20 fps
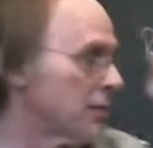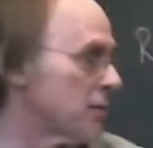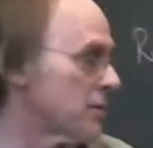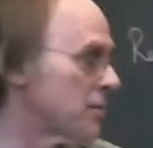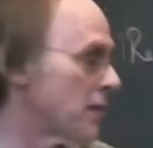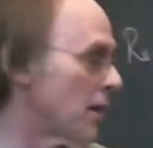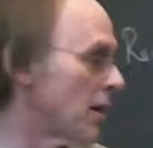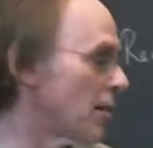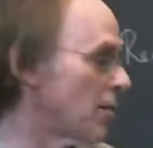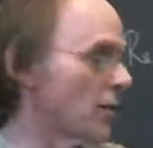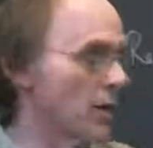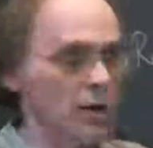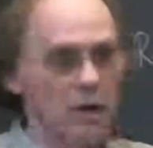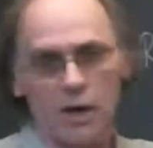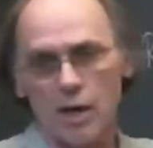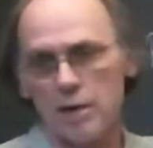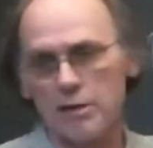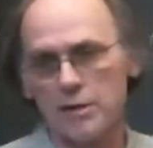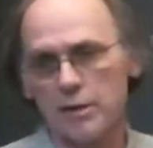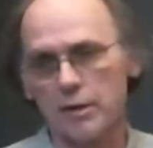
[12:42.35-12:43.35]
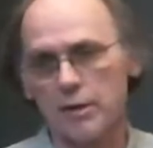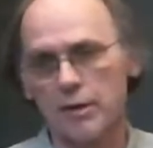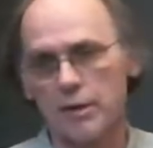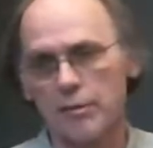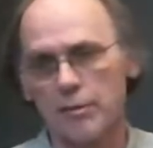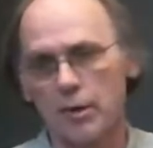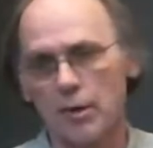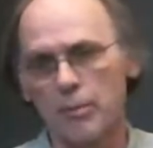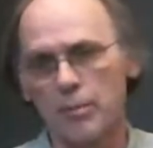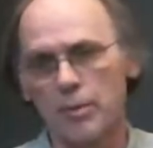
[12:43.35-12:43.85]
be a harmonic oscillator,
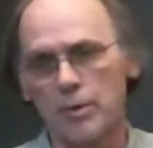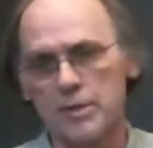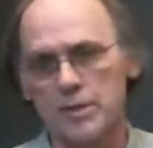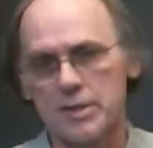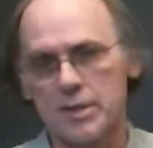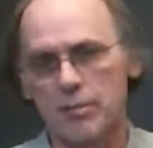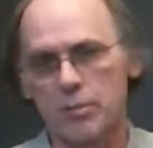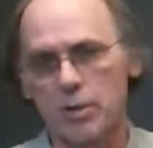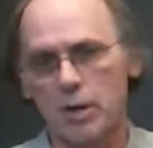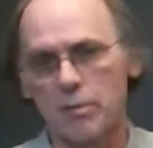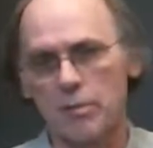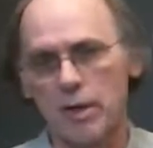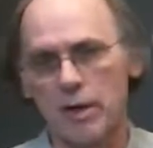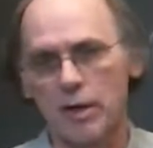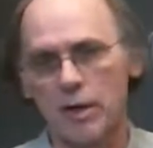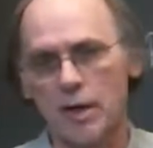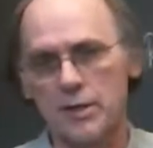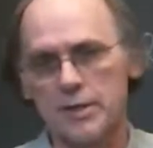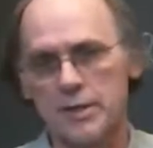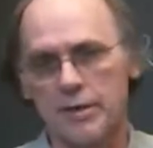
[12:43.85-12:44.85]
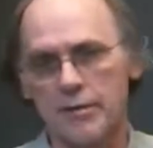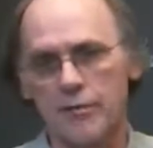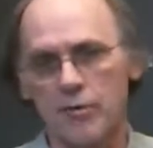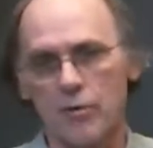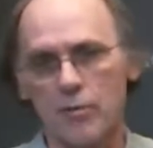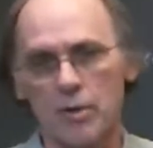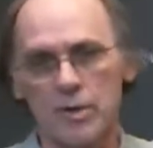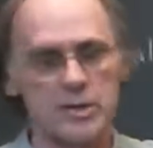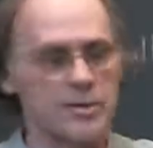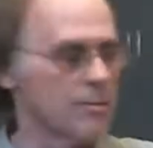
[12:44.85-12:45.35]
a simple harmonic oscillator
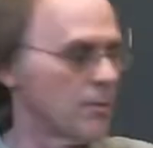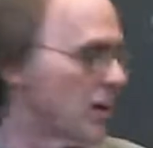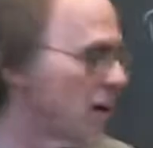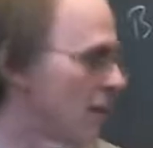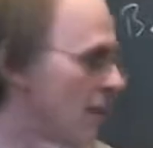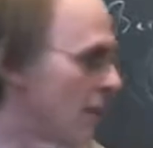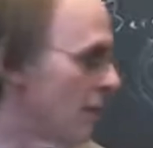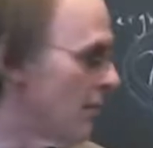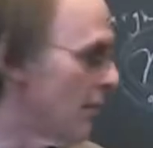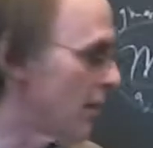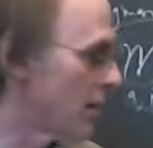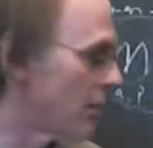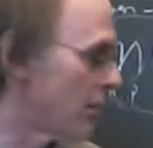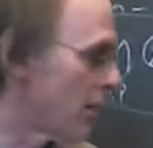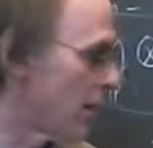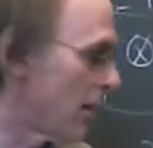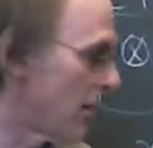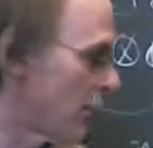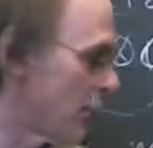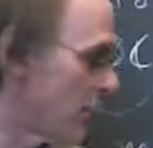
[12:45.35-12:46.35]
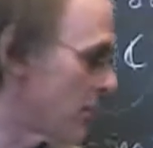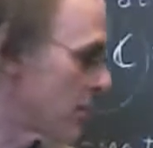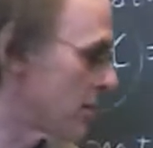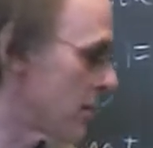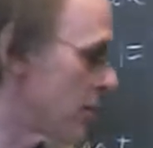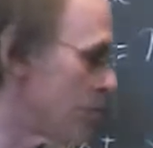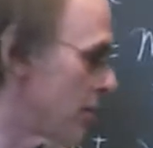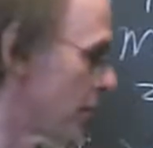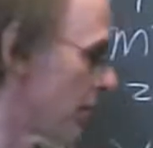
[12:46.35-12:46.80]
formalism. But the problem is that